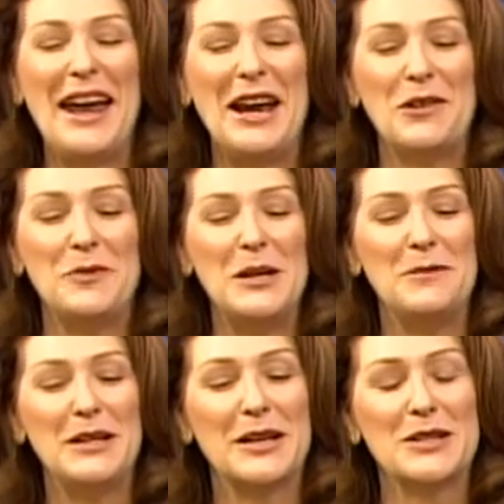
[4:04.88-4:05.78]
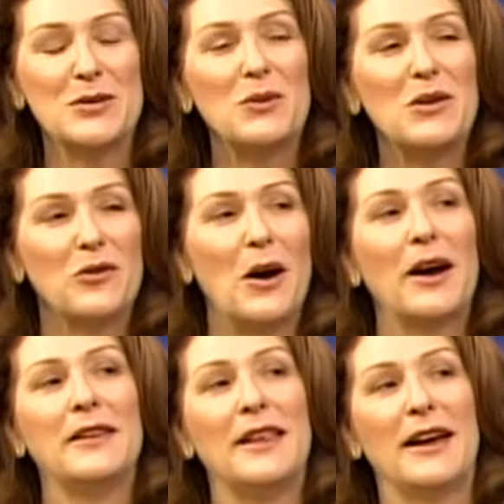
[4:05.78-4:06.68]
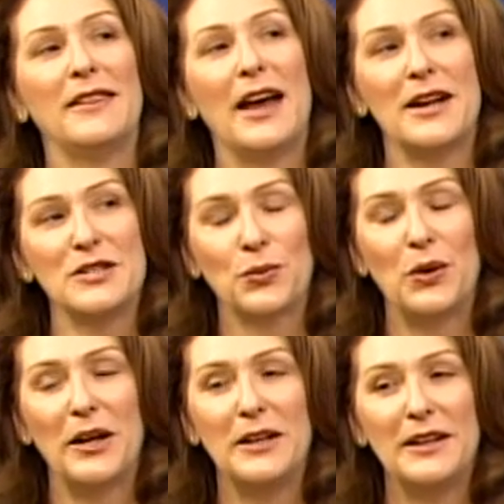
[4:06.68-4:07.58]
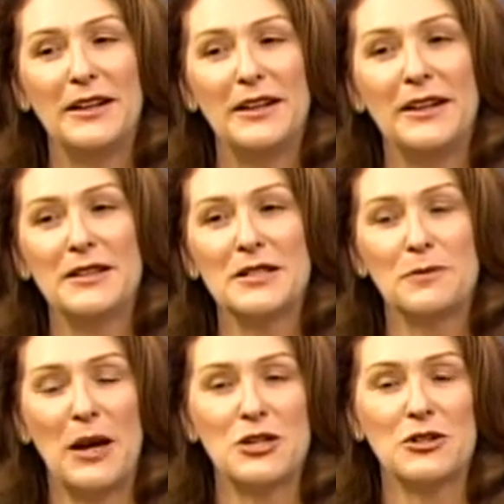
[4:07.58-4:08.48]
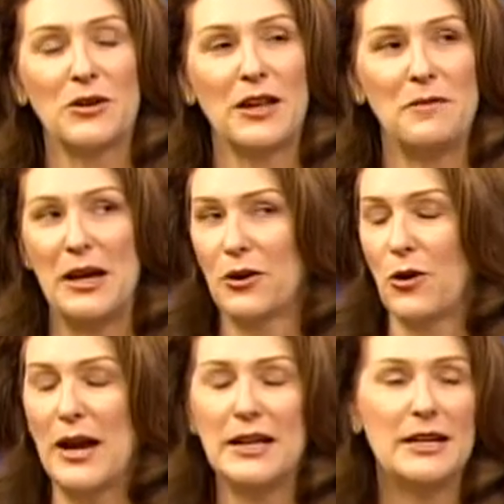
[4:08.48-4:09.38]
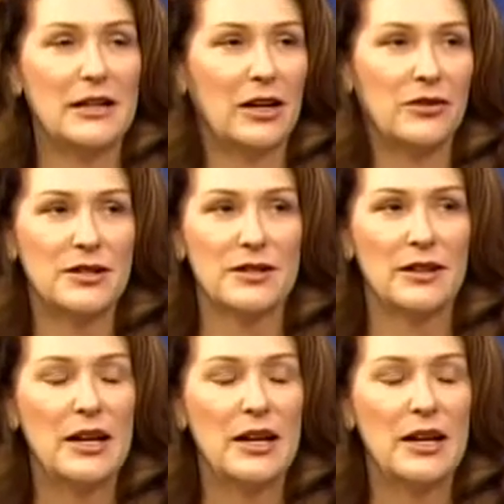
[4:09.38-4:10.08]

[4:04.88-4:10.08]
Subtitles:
And B, because we find that that's what is special. They make great gifts.